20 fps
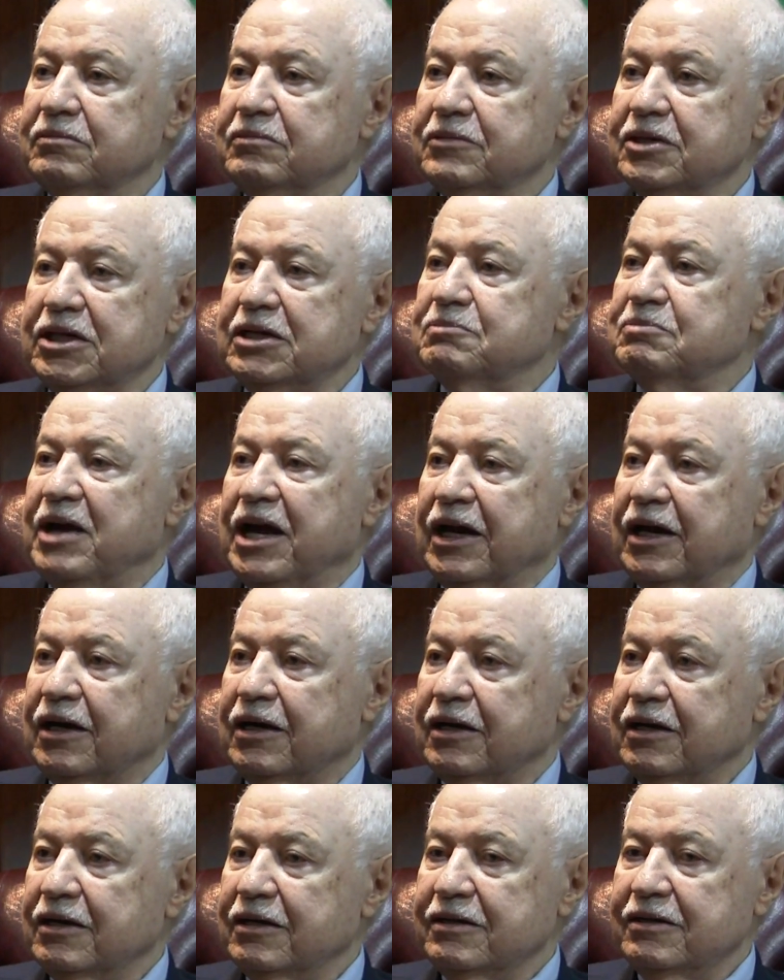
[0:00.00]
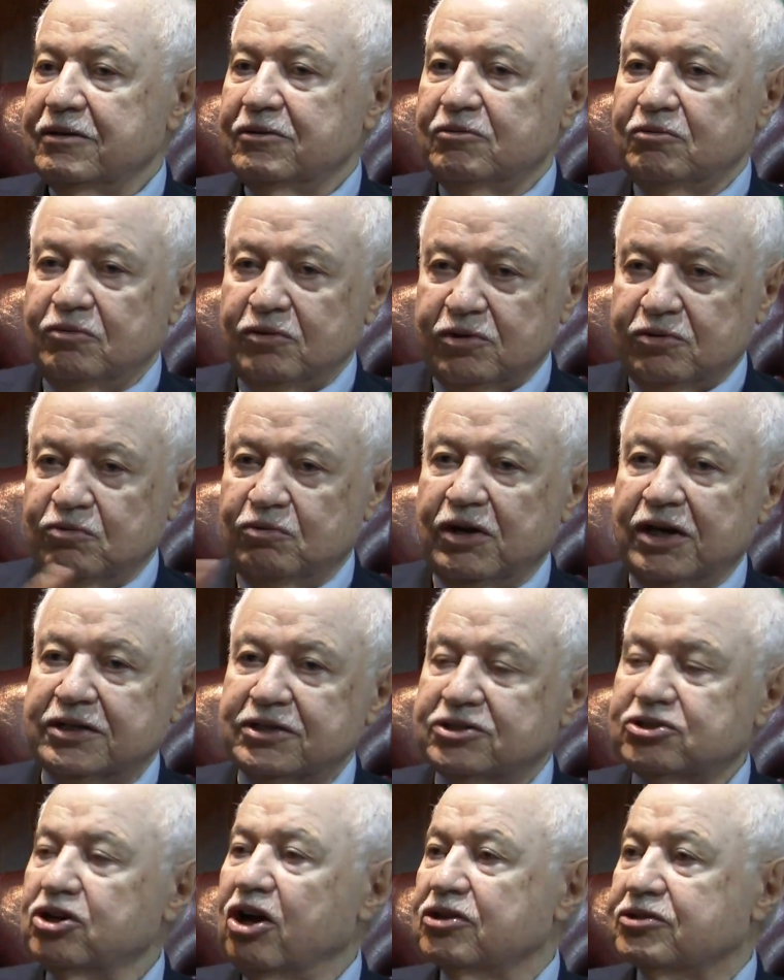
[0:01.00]
email, with one
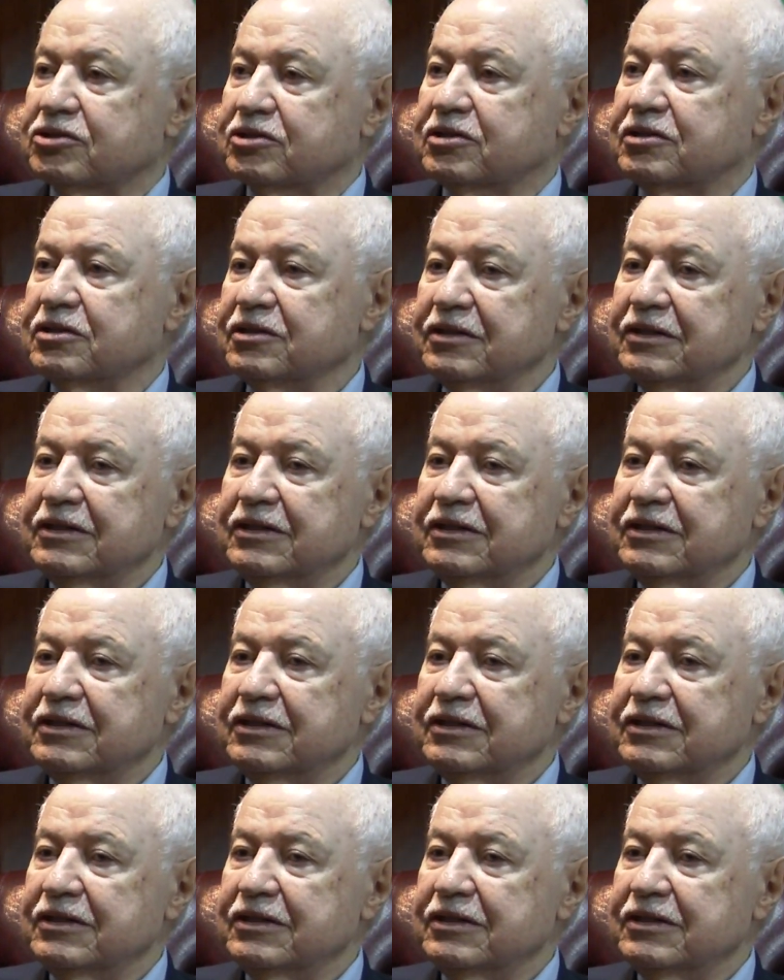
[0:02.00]
shot.